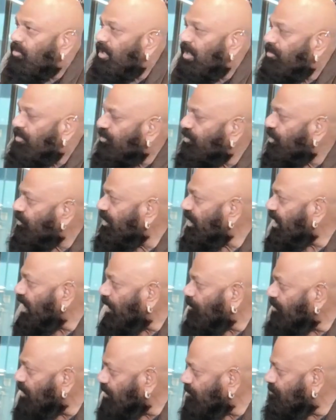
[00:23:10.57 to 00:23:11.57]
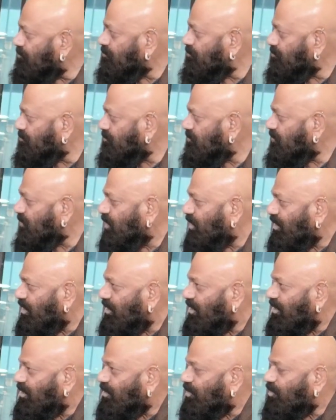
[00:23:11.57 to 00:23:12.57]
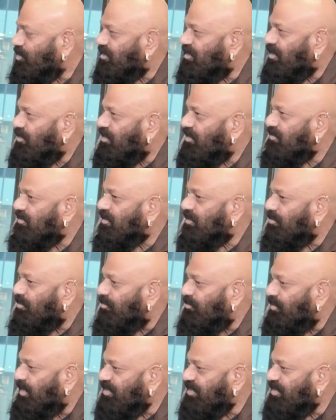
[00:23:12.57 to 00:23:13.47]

So Kumar, before we wrap up, could you tell us the